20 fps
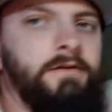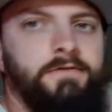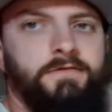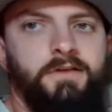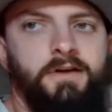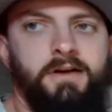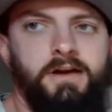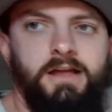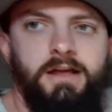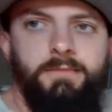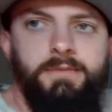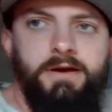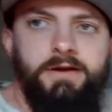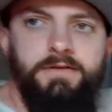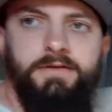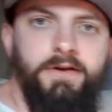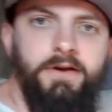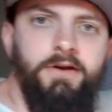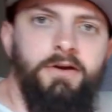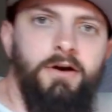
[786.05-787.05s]
Talking about
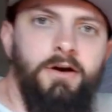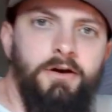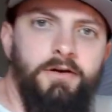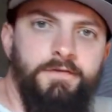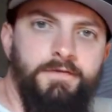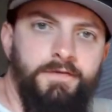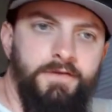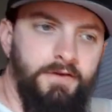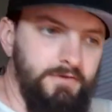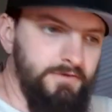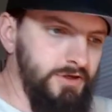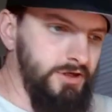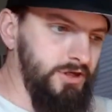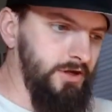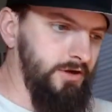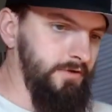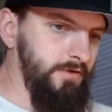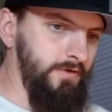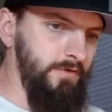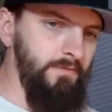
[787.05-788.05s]
the Garfield
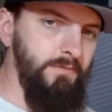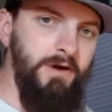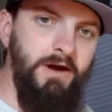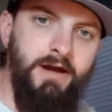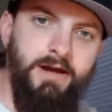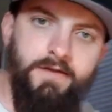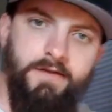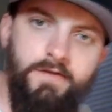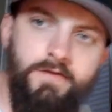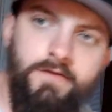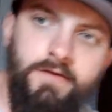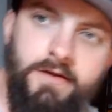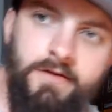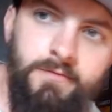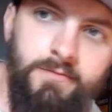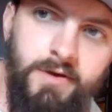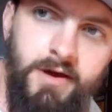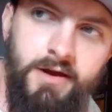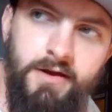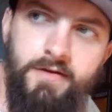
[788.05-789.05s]
show is my
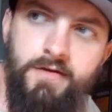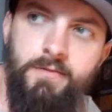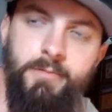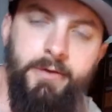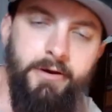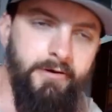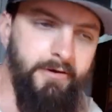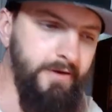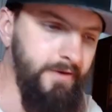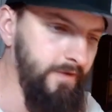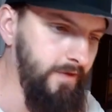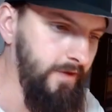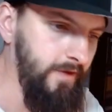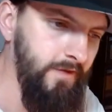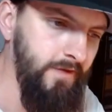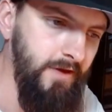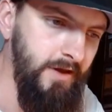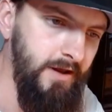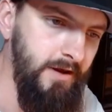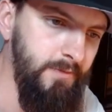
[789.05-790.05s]
experience. I
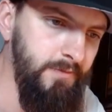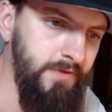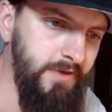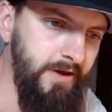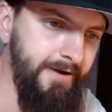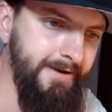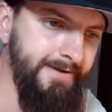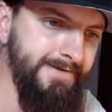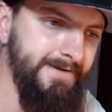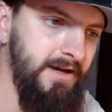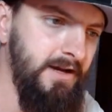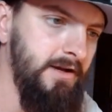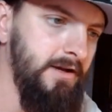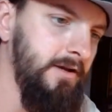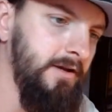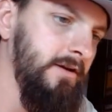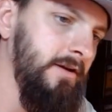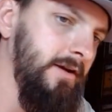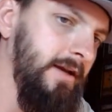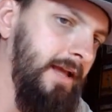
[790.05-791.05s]
set up there.
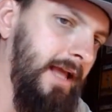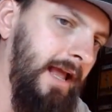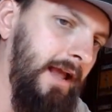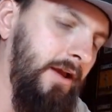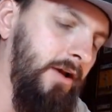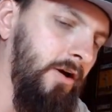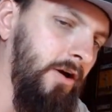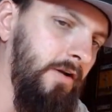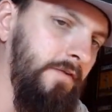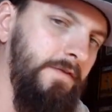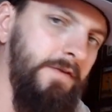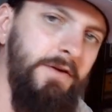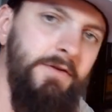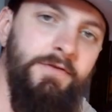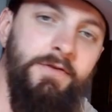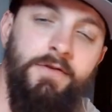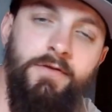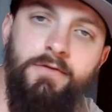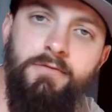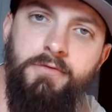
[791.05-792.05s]

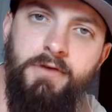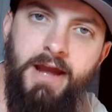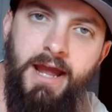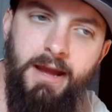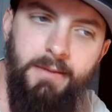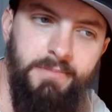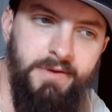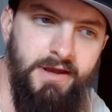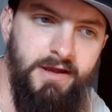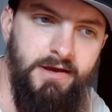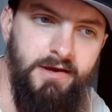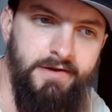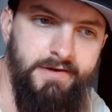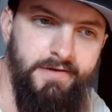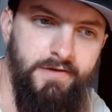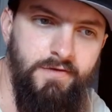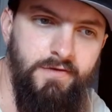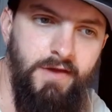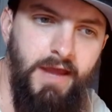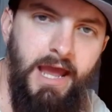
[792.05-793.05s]
Garfield is great
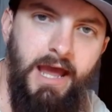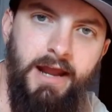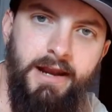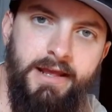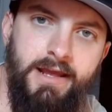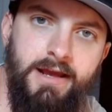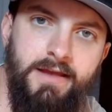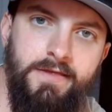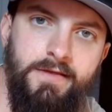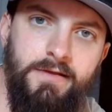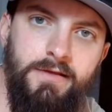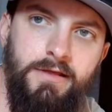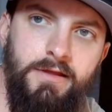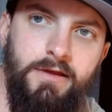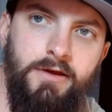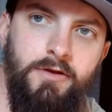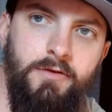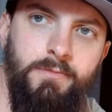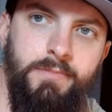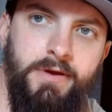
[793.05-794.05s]
because you kind of get the
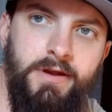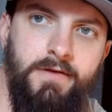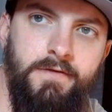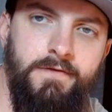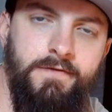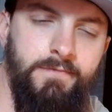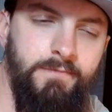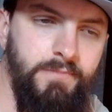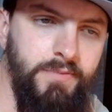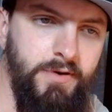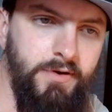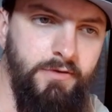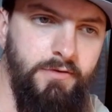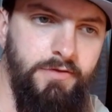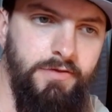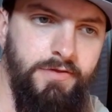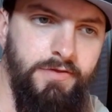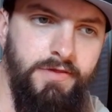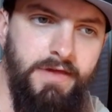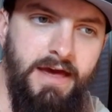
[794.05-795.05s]
little bit of
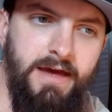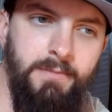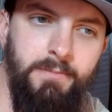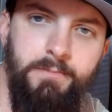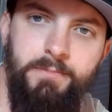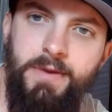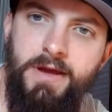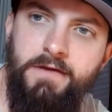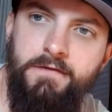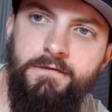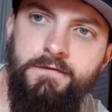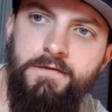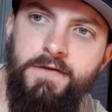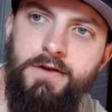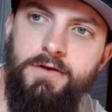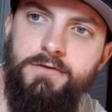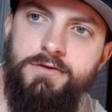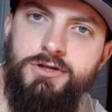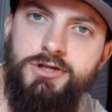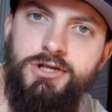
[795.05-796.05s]
both that big
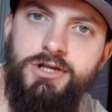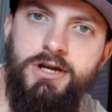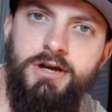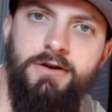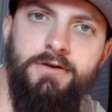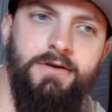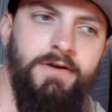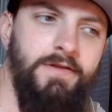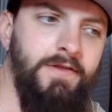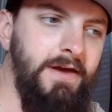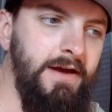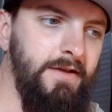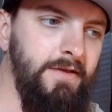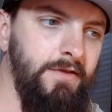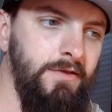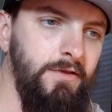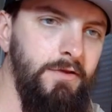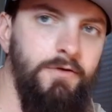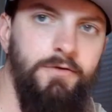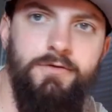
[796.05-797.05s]
field show and that
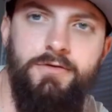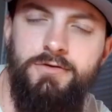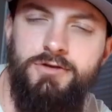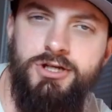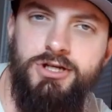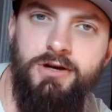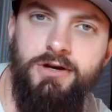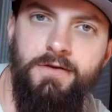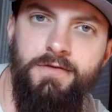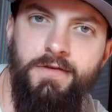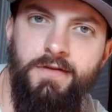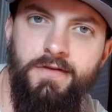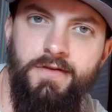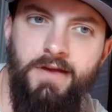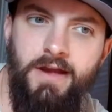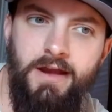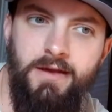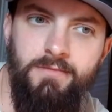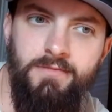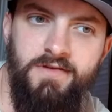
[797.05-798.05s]
local show at the
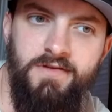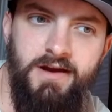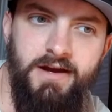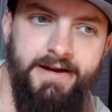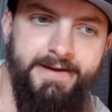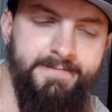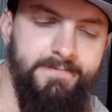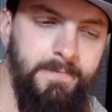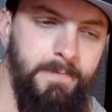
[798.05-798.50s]
same time.